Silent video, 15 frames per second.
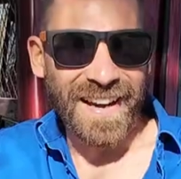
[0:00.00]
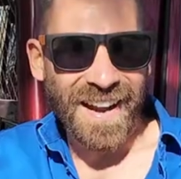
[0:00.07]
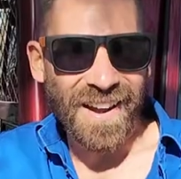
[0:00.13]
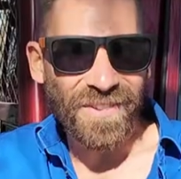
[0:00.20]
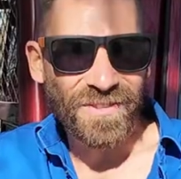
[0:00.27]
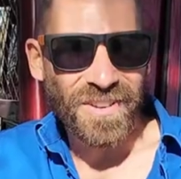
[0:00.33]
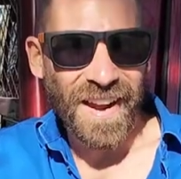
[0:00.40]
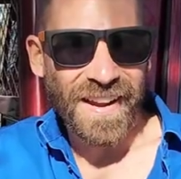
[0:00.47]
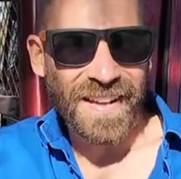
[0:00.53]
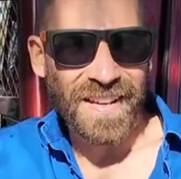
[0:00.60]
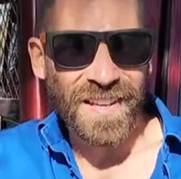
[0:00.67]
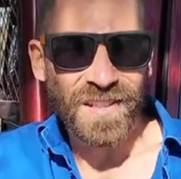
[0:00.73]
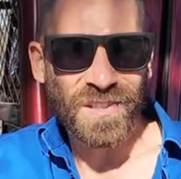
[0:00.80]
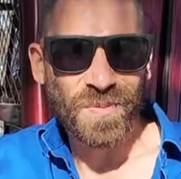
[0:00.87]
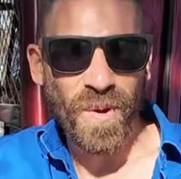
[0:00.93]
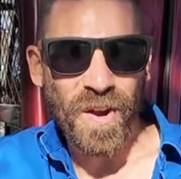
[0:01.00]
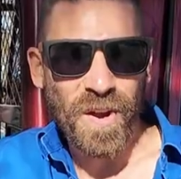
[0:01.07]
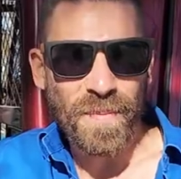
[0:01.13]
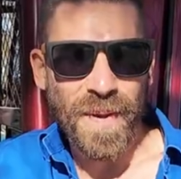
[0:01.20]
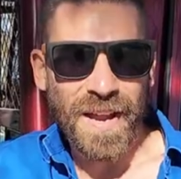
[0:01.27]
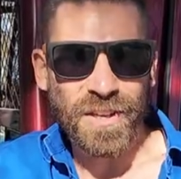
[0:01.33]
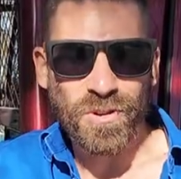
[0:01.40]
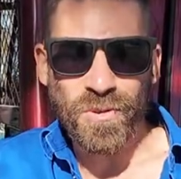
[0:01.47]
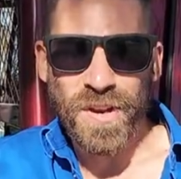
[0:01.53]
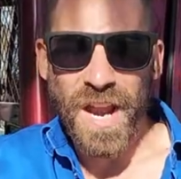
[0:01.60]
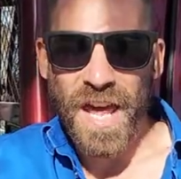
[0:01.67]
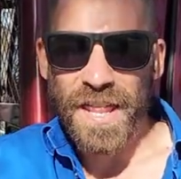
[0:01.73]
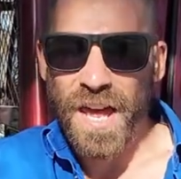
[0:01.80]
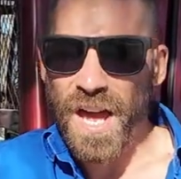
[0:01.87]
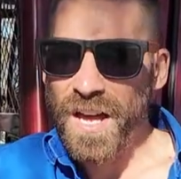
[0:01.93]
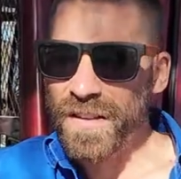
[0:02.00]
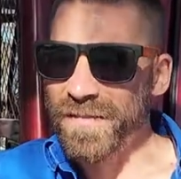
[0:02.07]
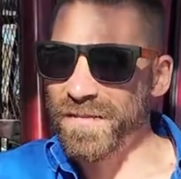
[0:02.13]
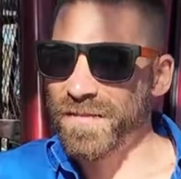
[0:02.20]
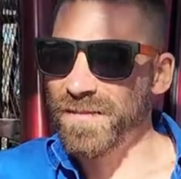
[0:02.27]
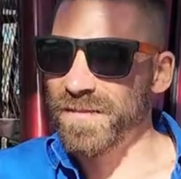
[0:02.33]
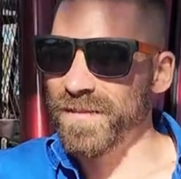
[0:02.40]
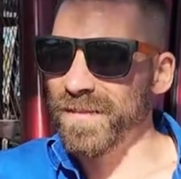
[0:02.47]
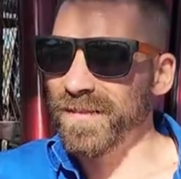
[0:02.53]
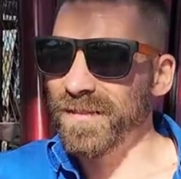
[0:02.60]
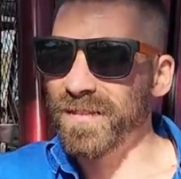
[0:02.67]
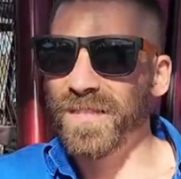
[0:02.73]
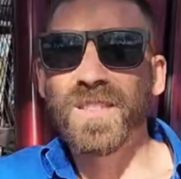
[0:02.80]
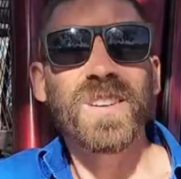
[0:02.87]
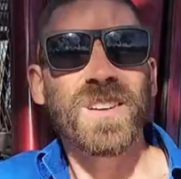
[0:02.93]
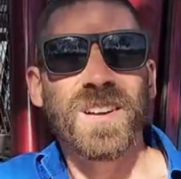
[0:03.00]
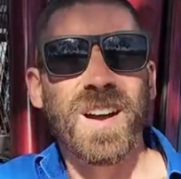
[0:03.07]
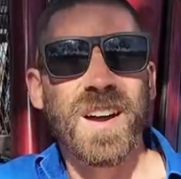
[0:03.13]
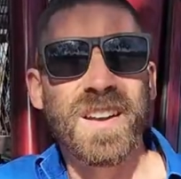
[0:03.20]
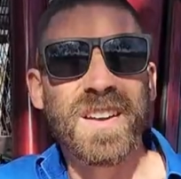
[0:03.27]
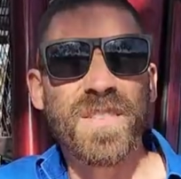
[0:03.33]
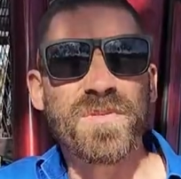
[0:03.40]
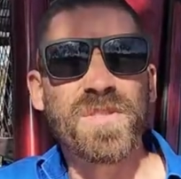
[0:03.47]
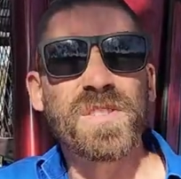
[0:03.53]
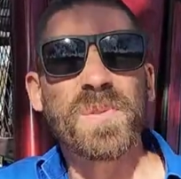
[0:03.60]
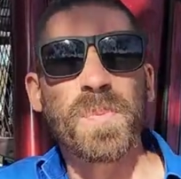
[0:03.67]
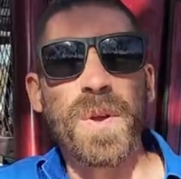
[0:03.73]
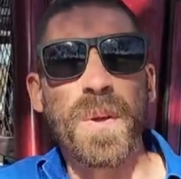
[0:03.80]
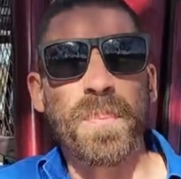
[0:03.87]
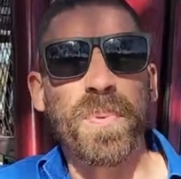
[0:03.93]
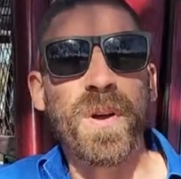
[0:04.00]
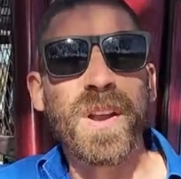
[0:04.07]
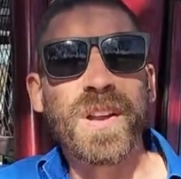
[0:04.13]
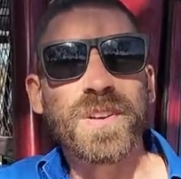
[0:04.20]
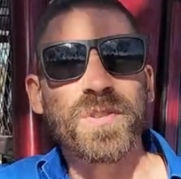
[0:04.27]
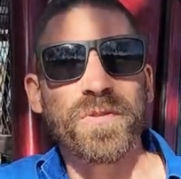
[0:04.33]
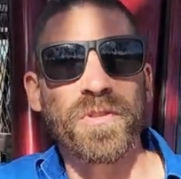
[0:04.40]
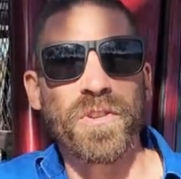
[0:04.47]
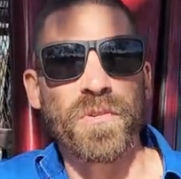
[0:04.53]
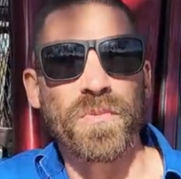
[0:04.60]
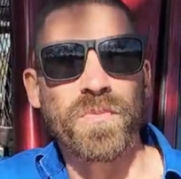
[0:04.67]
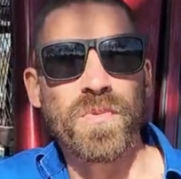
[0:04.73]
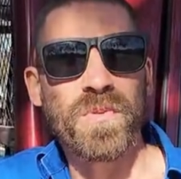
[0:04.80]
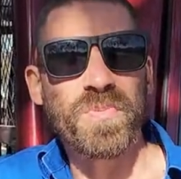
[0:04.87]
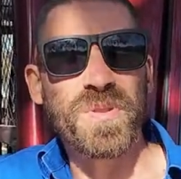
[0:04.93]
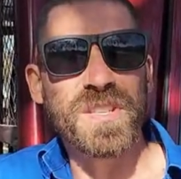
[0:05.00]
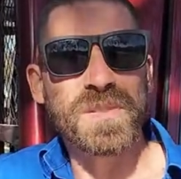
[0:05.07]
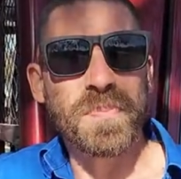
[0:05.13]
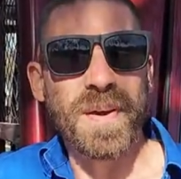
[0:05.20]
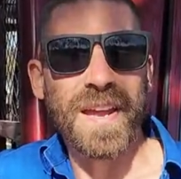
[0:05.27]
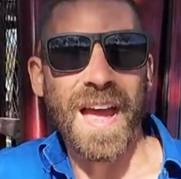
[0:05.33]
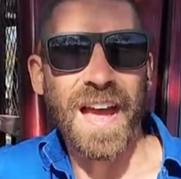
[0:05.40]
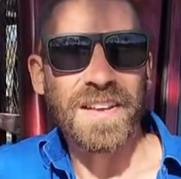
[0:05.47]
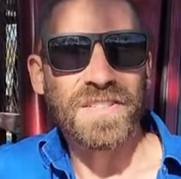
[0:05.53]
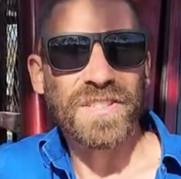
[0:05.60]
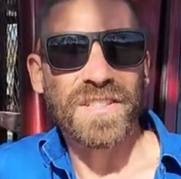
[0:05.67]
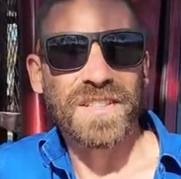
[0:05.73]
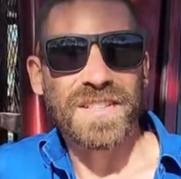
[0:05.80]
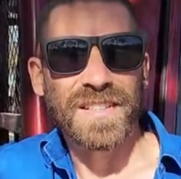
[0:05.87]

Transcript: Health Trackers, welcome back to another, I don't know if this would be a product review. What would this be, Ash?